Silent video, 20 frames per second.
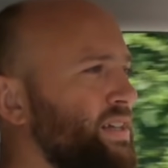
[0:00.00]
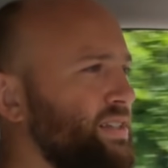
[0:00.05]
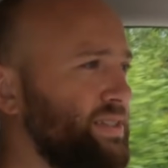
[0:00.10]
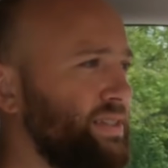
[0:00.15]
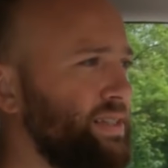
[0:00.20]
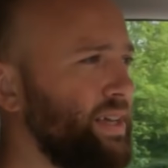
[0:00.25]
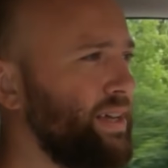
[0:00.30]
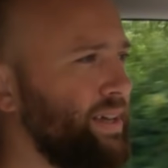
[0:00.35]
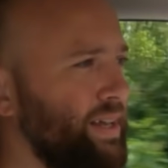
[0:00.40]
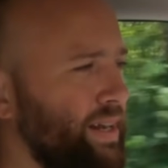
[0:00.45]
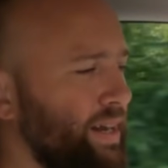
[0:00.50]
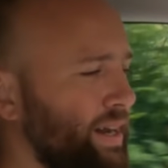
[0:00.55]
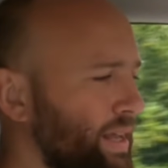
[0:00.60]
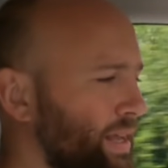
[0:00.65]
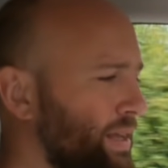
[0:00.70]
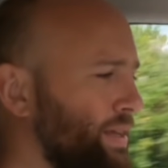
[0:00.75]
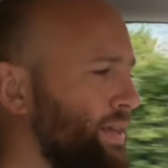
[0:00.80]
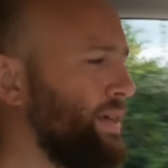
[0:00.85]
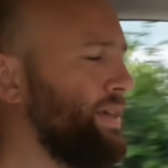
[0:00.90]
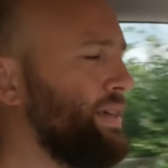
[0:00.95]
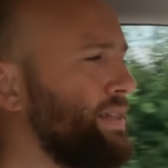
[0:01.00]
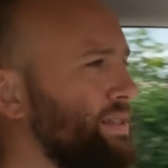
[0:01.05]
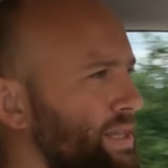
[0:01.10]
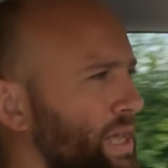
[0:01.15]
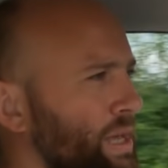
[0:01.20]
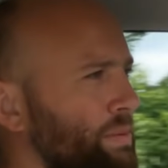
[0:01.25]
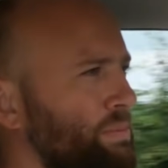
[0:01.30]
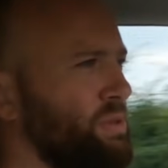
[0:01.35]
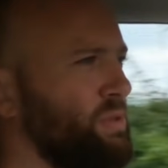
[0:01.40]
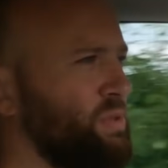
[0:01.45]
certainly in
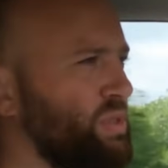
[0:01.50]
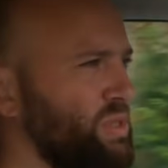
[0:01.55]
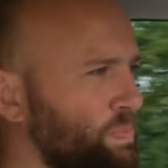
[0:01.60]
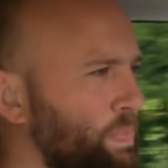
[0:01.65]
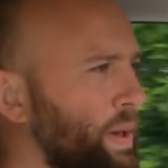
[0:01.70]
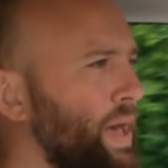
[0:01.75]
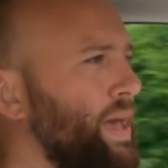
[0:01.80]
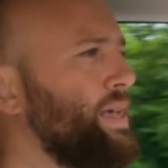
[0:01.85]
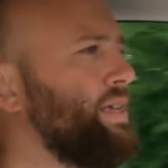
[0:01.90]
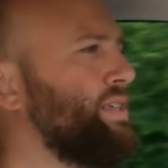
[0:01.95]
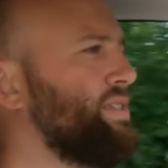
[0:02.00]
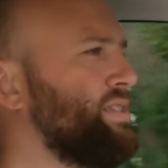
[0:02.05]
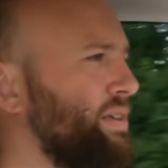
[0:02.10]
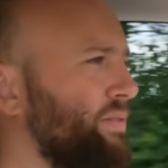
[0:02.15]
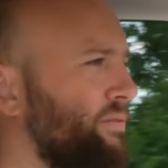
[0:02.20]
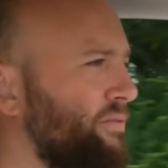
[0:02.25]
terms of space